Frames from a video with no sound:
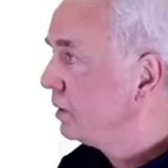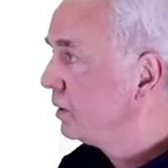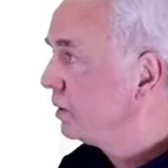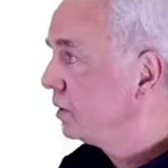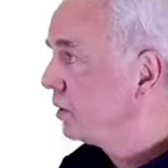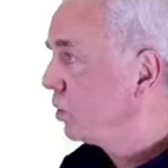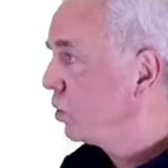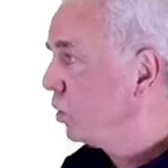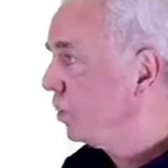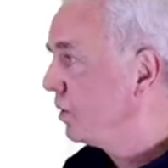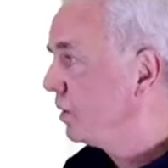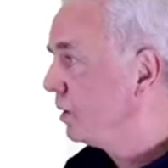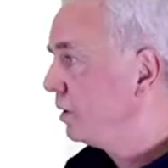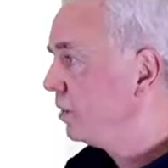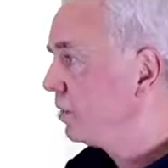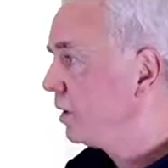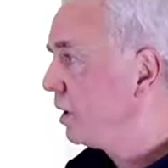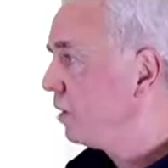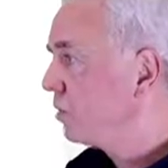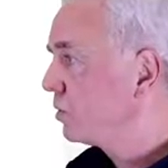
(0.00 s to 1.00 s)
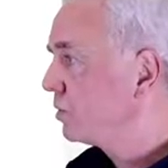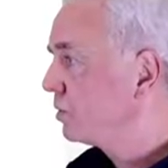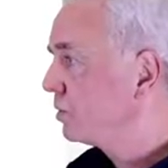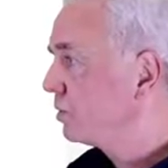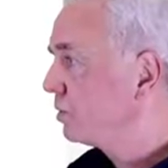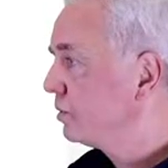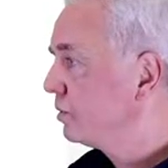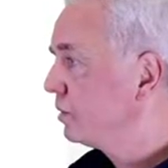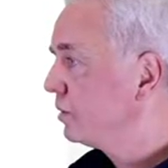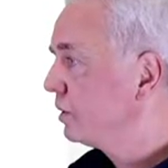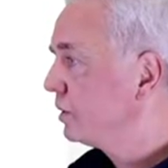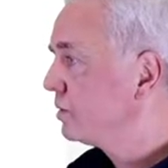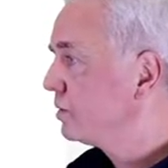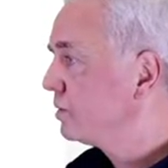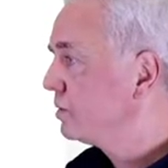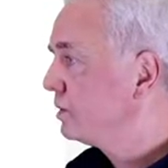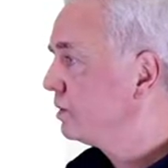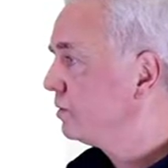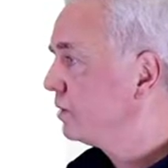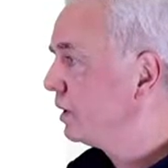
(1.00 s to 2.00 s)
copy this out Let's
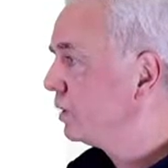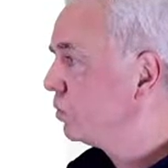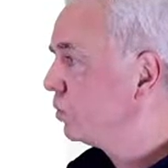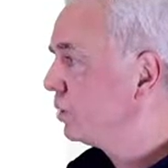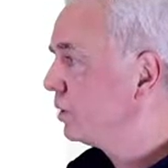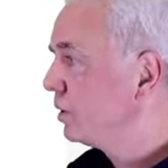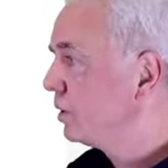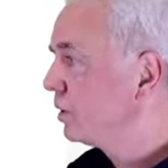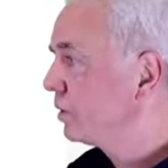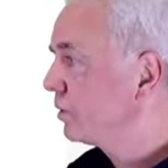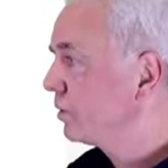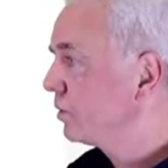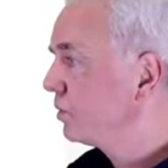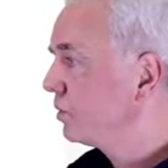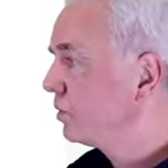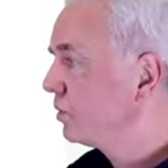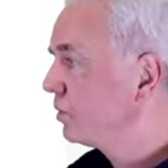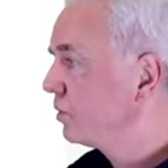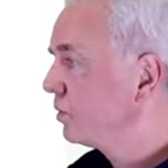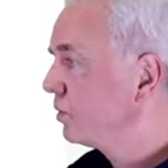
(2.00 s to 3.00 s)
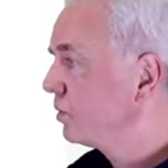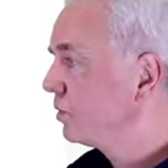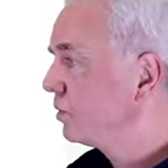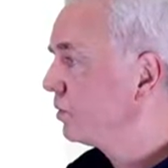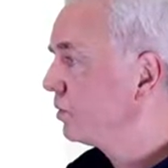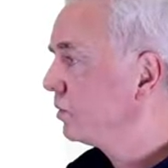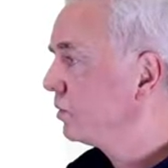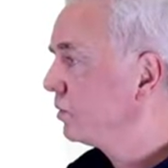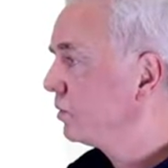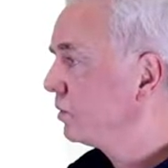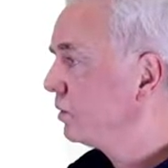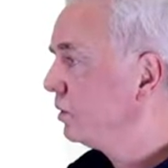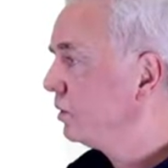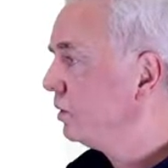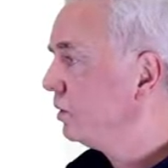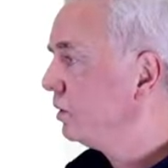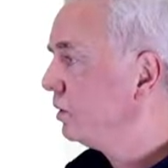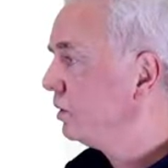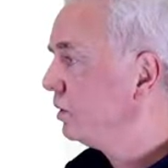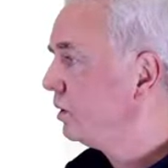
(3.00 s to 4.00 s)
see if that works.
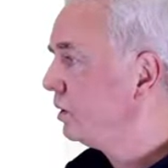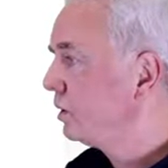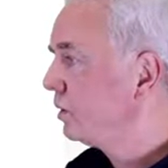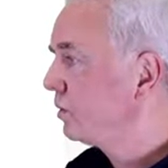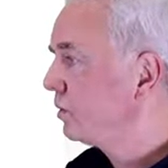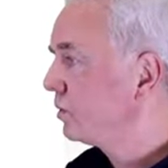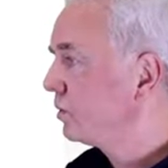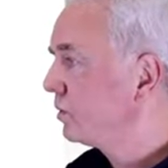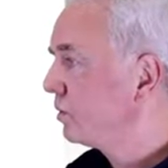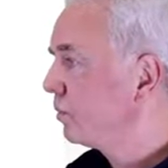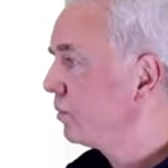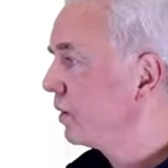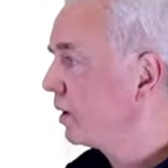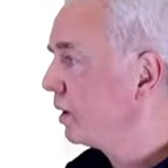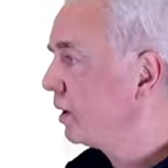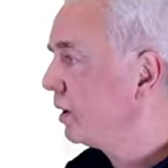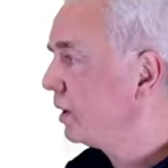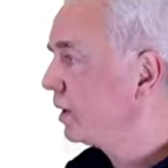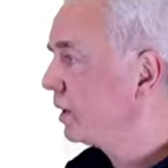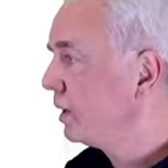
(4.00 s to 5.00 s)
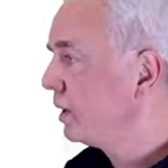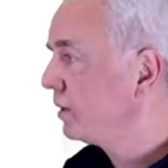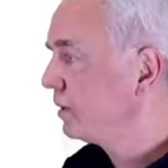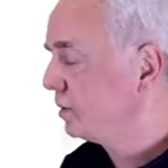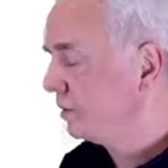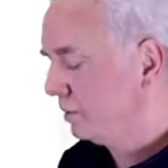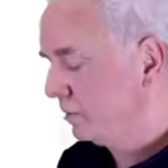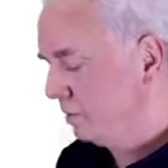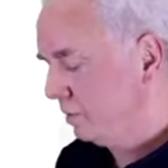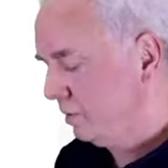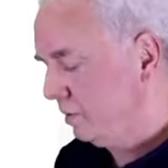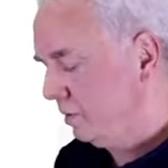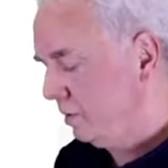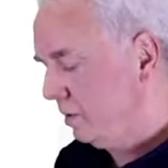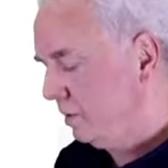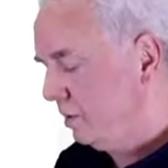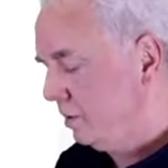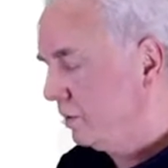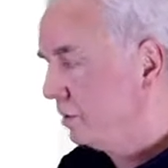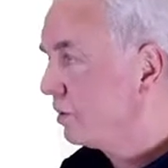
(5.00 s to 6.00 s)
Yes, something like that.
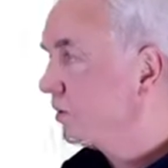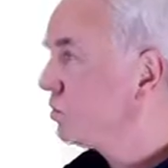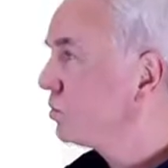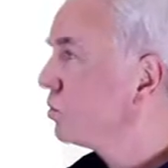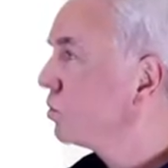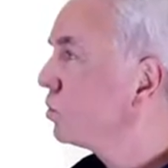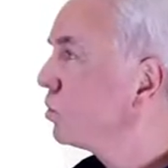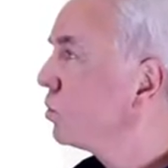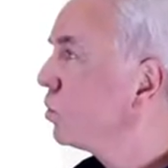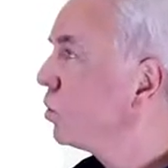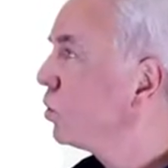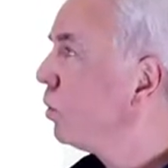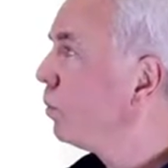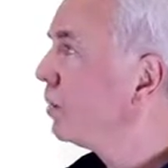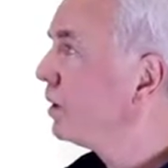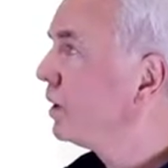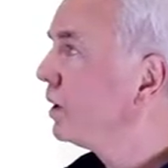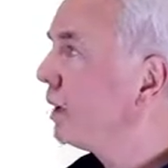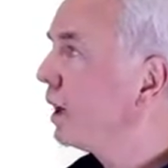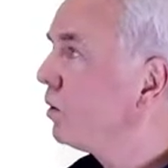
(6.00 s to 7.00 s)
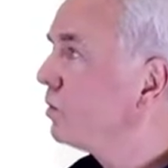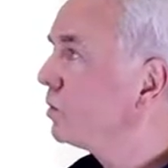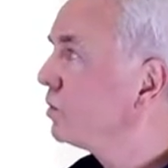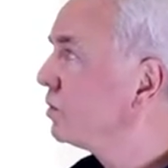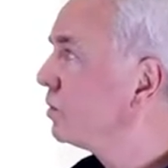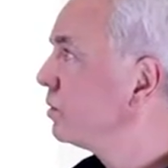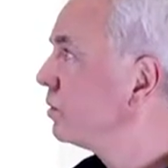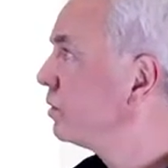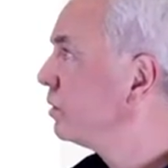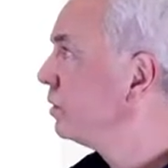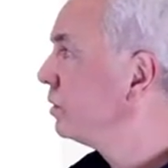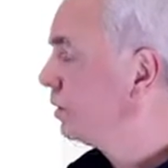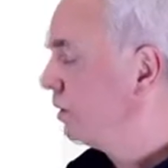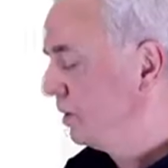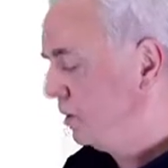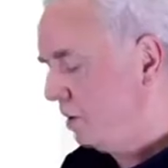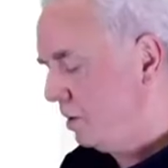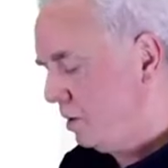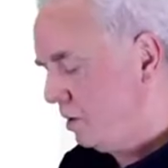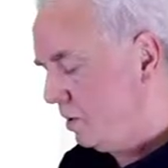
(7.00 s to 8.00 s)
Copy it out.
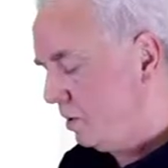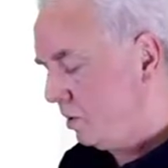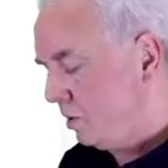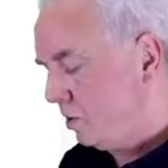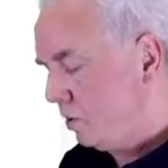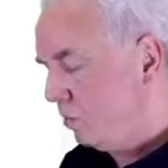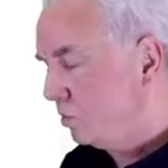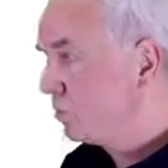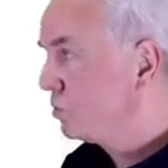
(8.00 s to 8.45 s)
Go to